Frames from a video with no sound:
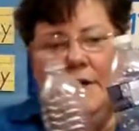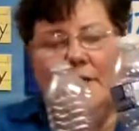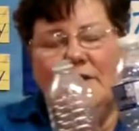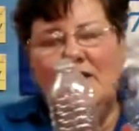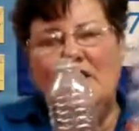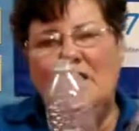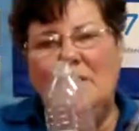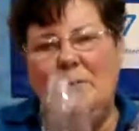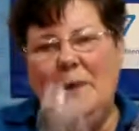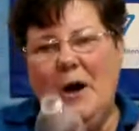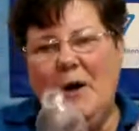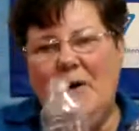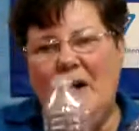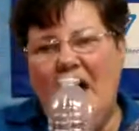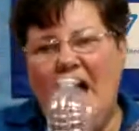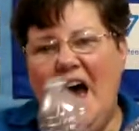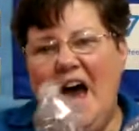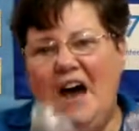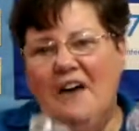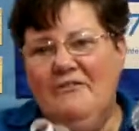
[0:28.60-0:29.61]
that are about
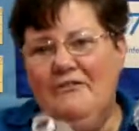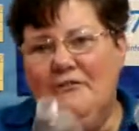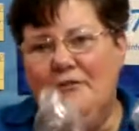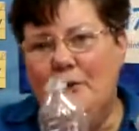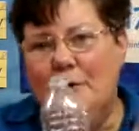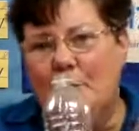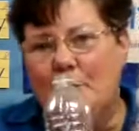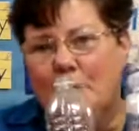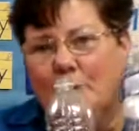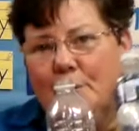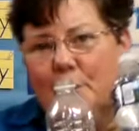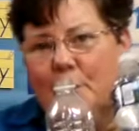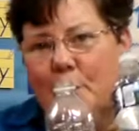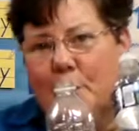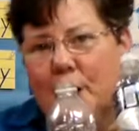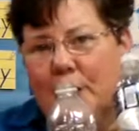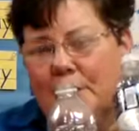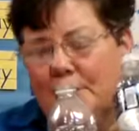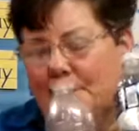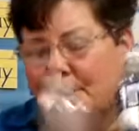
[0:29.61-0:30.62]
half full with
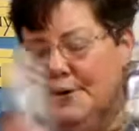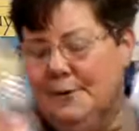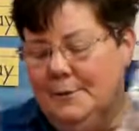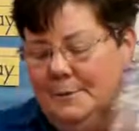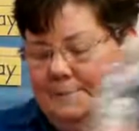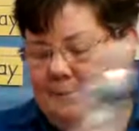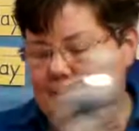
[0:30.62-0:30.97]
water.